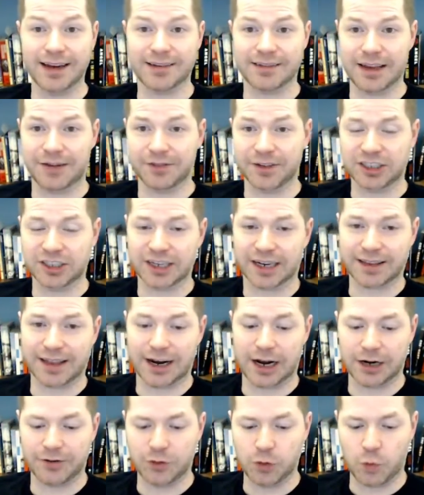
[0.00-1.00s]
Definitely check
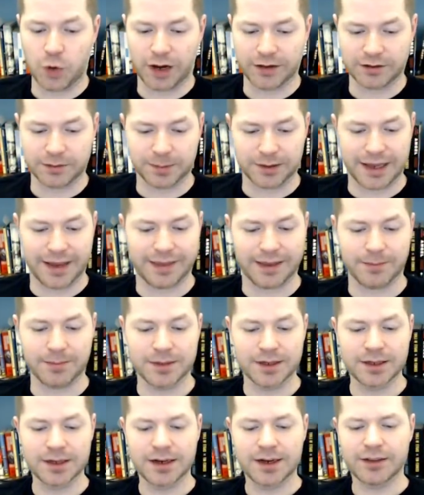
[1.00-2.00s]
that out if you want to play them.
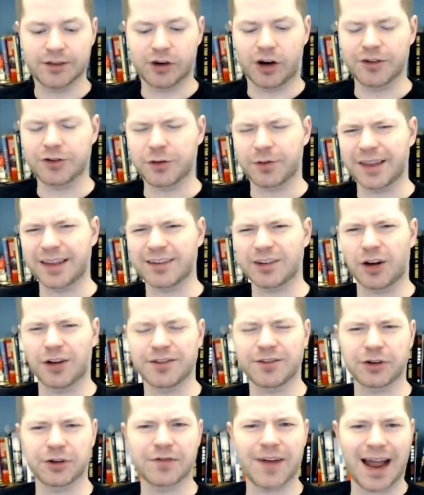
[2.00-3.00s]
There are also things
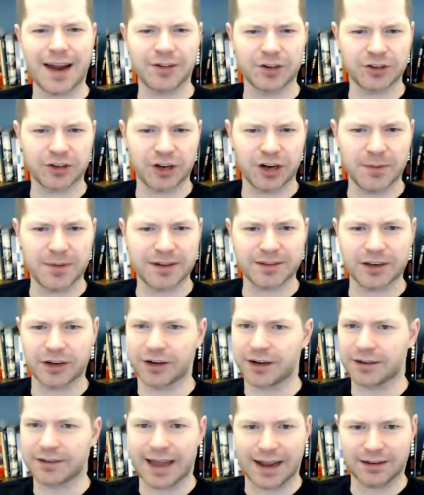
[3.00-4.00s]
called survivor tournaments that
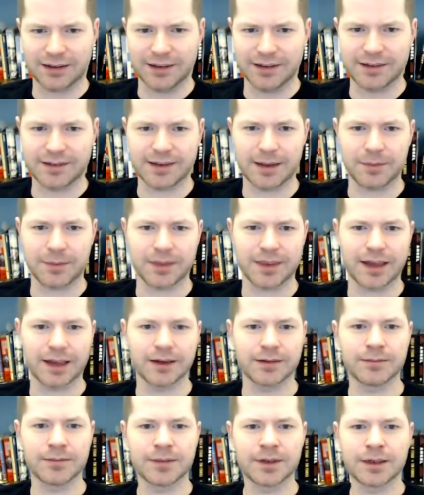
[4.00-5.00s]
are exactly the same
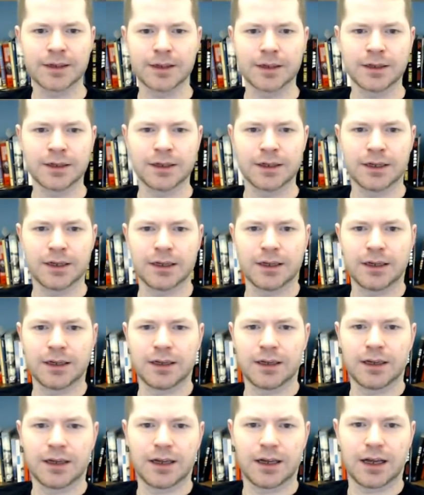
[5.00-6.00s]
thing.
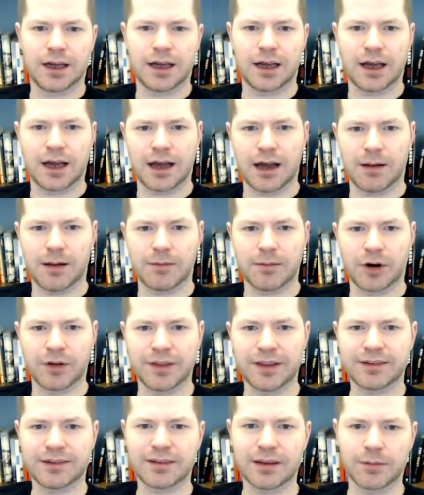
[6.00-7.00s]
Um, are
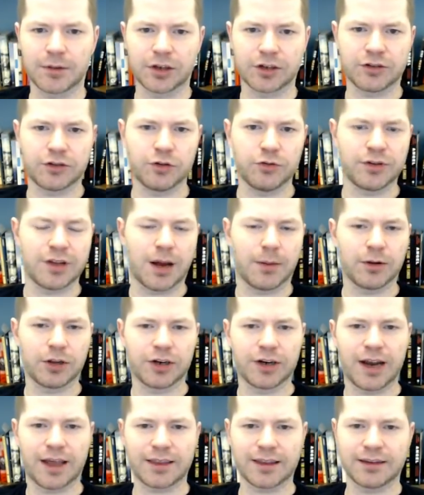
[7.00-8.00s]
these similar to Double
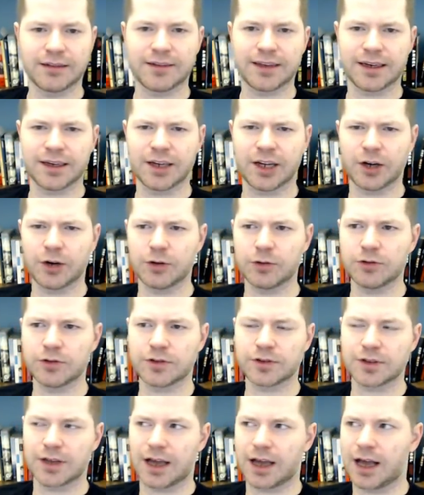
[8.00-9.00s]
or Nothing Sit and
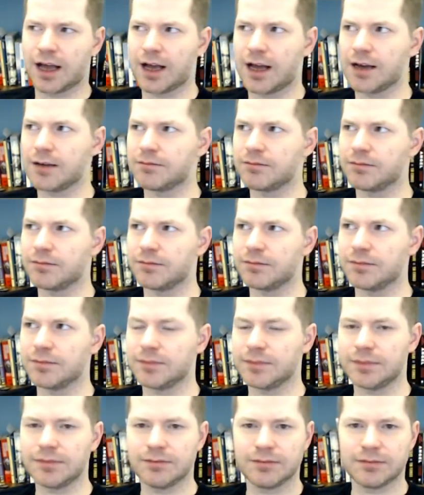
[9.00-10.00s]
Goes?
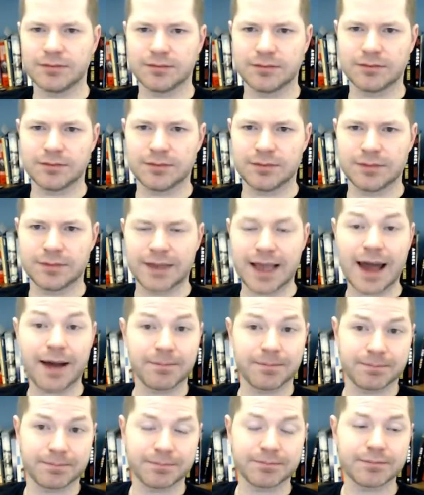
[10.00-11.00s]
Um,
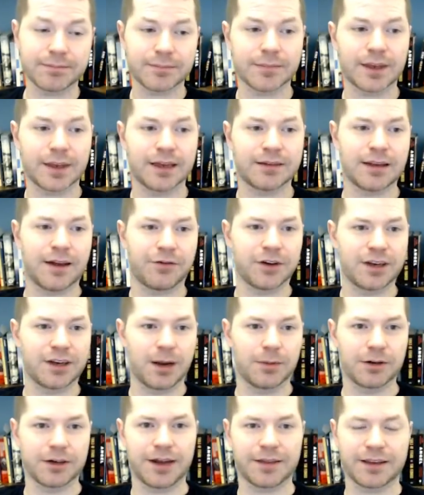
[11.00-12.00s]
yeah. Except for in
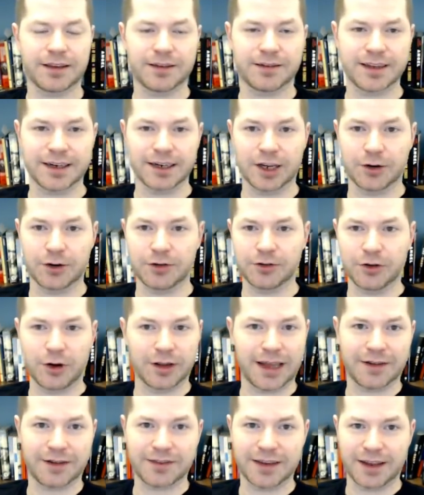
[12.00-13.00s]
Double or Nothing Sit and Goes, you
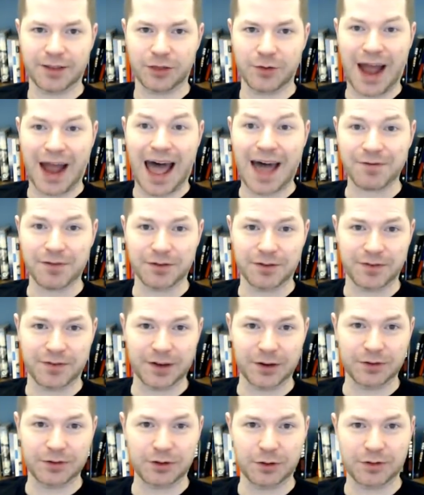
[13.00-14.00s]
only have to get through half of the
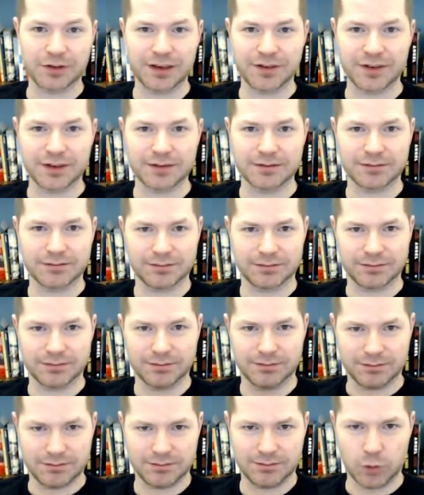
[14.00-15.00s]
field, so it's even
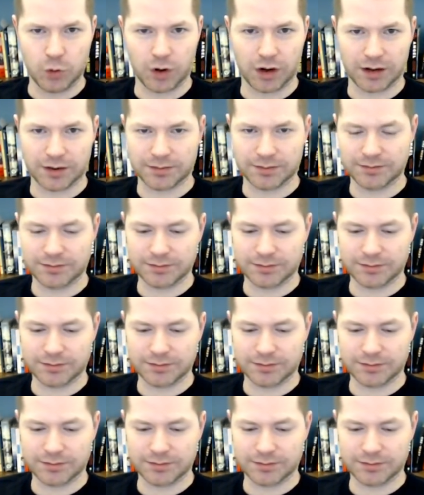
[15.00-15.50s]
more.